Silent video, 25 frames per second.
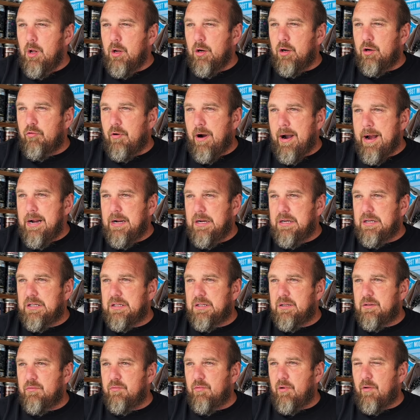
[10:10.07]

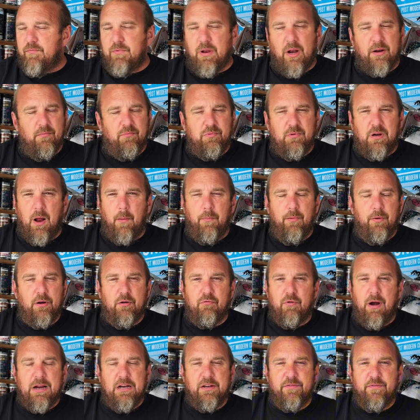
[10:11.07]
Greg's, I've done a couple of
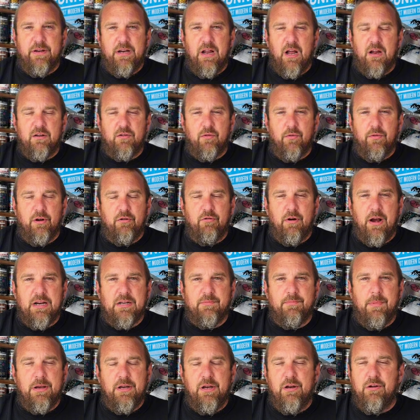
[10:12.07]
Greg's videos on the Greg's
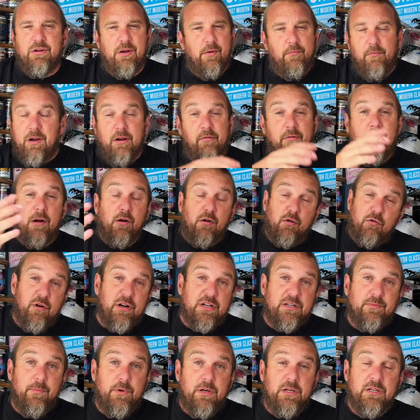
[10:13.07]
menu, generally around
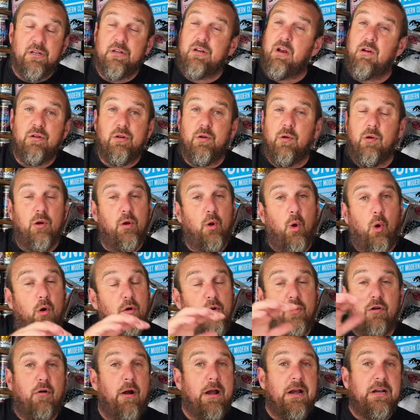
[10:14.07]
Christmas. I don't do a lot
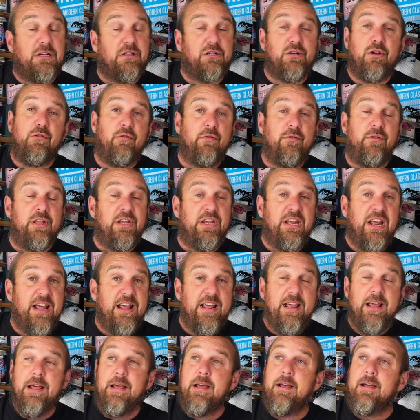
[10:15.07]
of Greg's during the
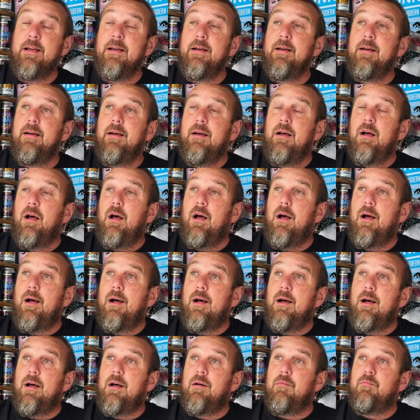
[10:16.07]
year.
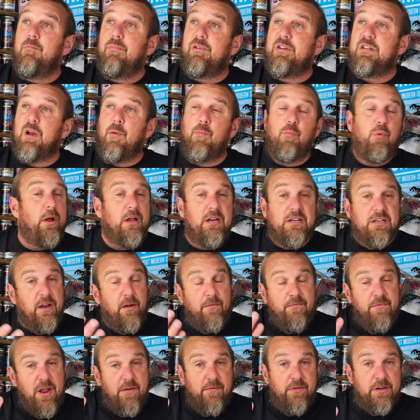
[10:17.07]
Subway, say
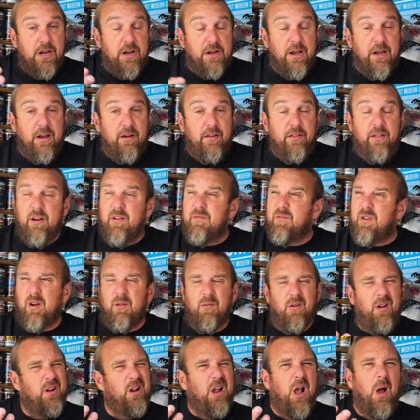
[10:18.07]
I've never done anything. I've done
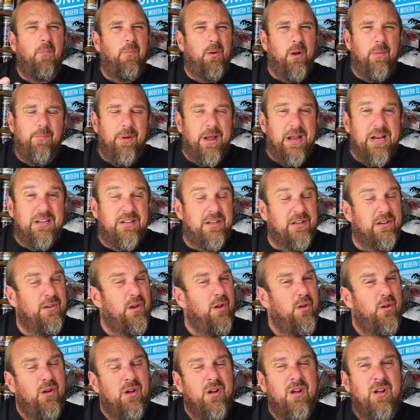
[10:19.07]
a couple of
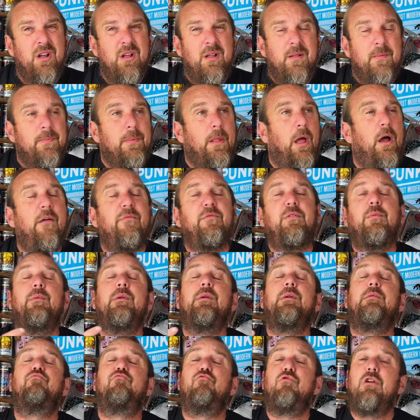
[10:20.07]
pizzas. I have to
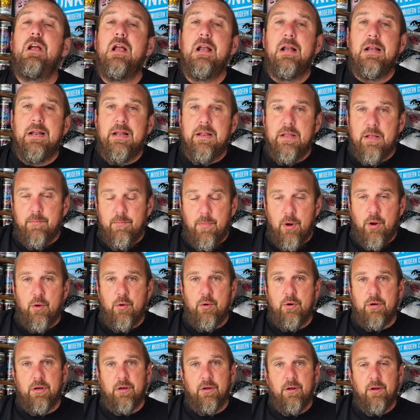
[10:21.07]
be really in the
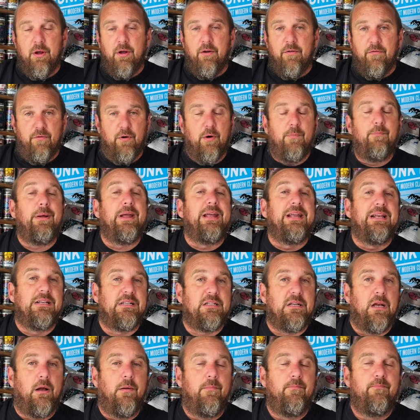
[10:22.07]
mood for a
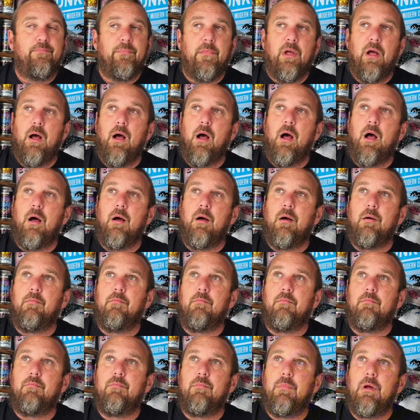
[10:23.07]
pizza.
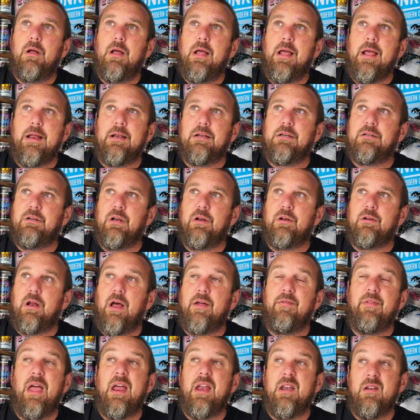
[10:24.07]
It's just,
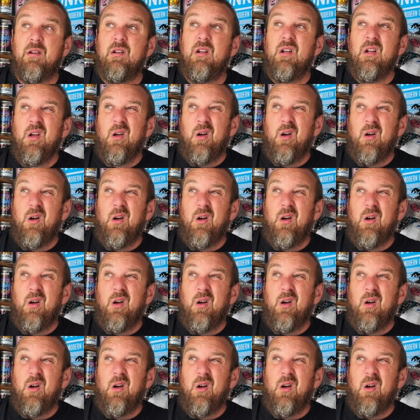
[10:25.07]
and then